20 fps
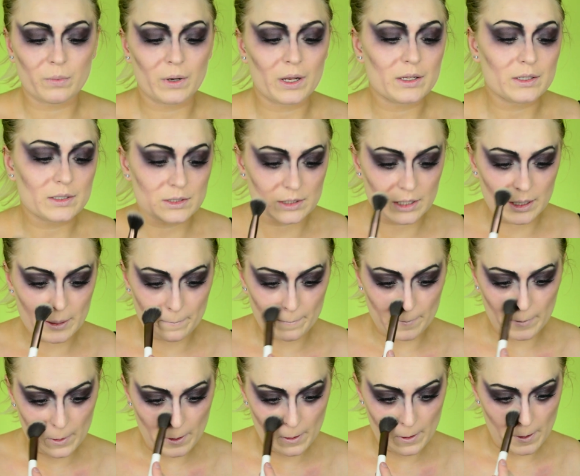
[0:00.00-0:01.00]
blend
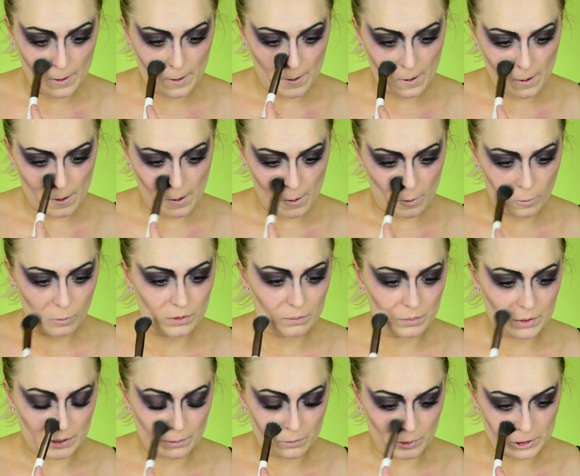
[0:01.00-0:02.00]
them with a
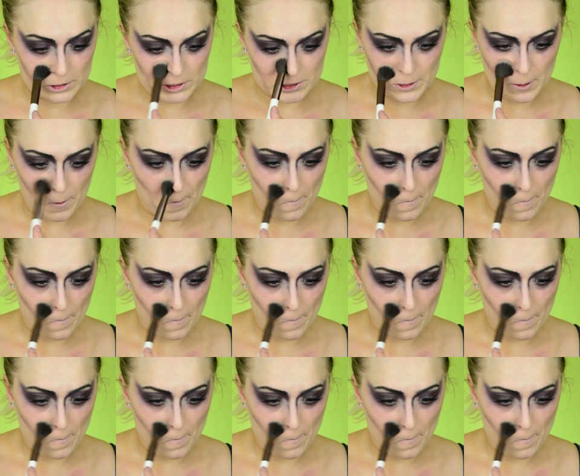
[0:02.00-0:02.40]
bigger brush.